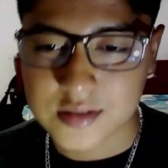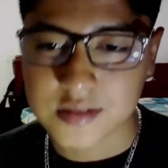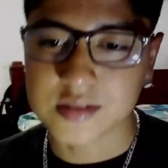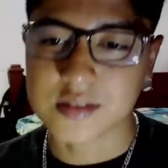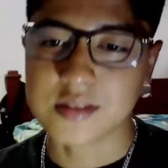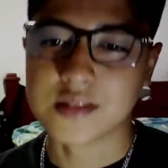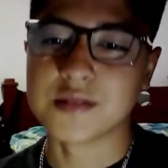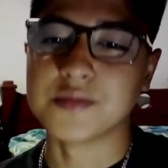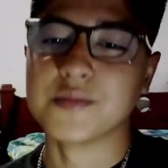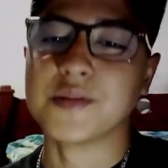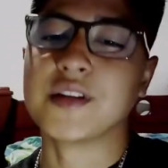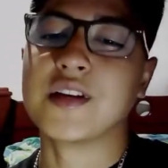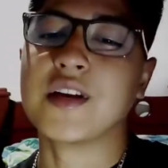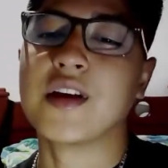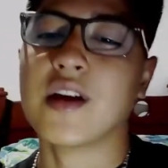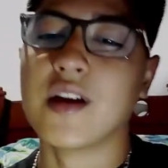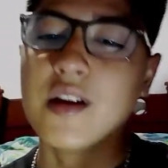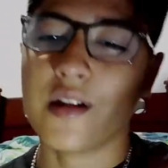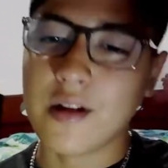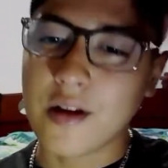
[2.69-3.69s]
It's
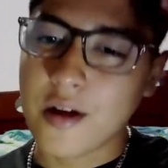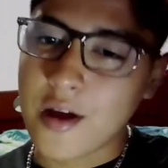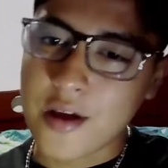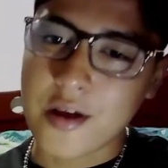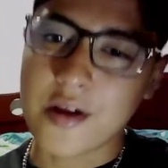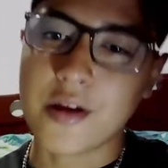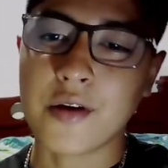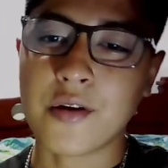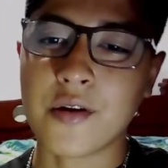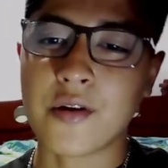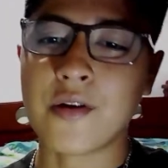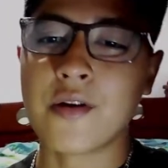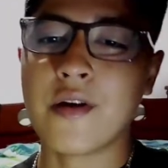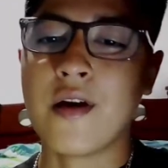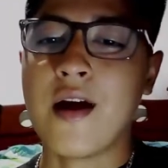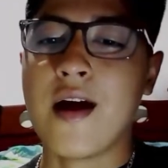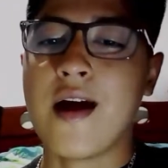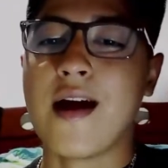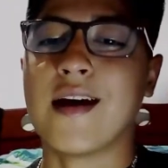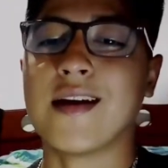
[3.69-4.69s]
Miguel here,
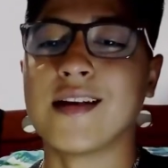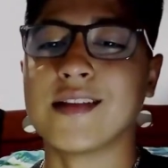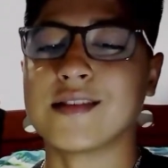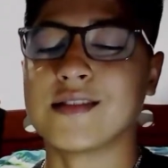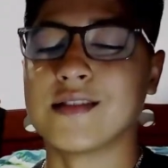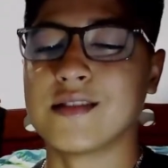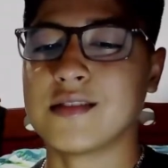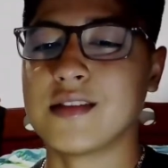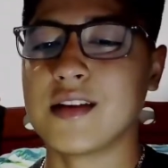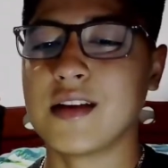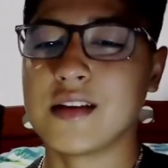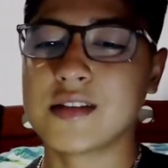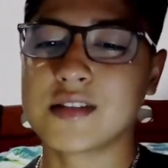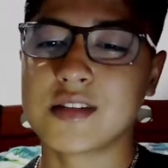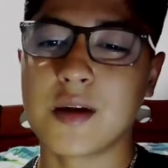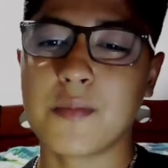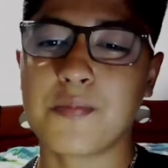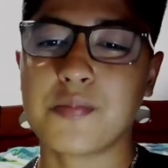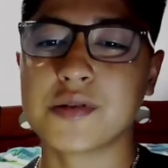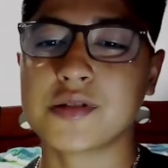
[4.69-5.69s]
and in today's
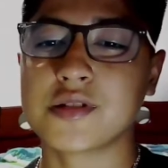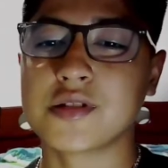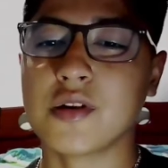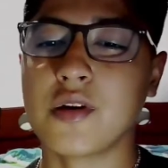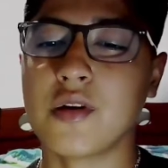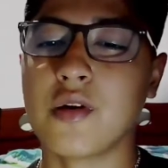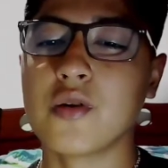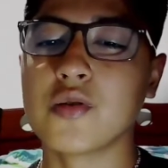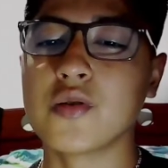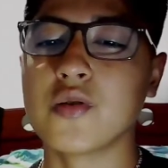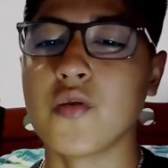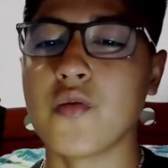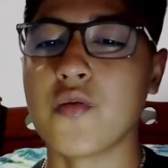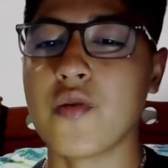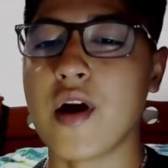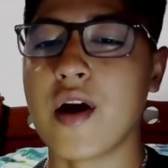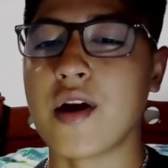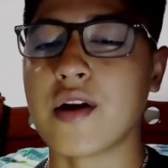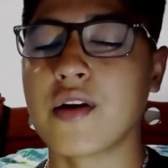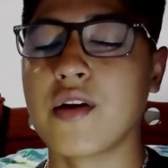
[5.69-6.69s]
episode we
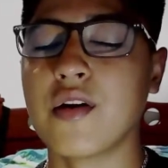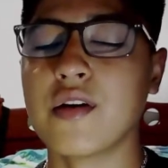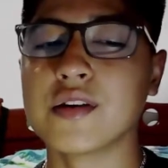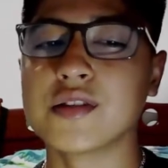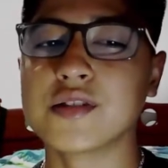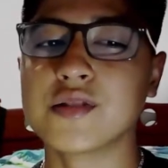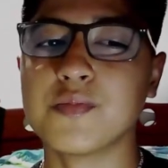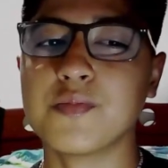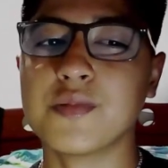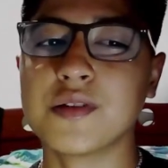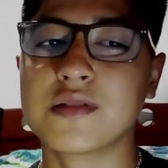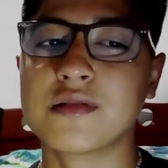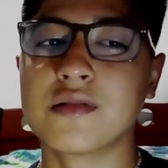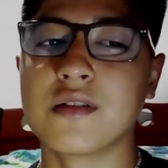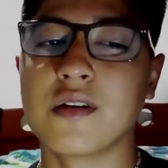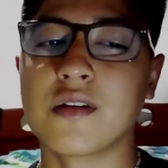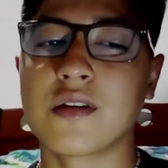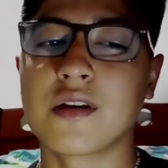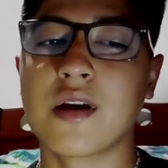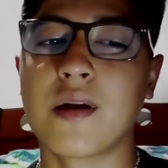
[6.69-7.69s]
are going to be
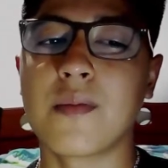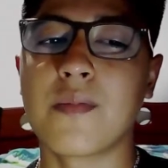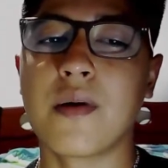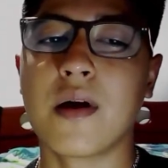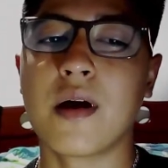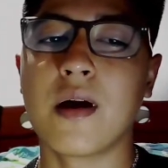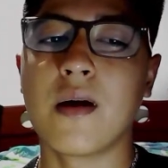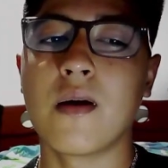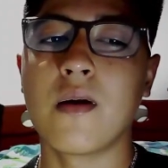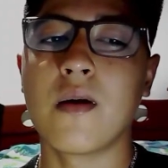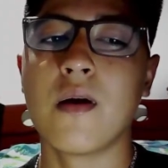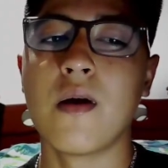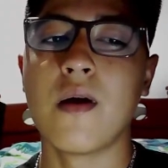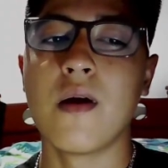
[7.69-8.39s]
talking about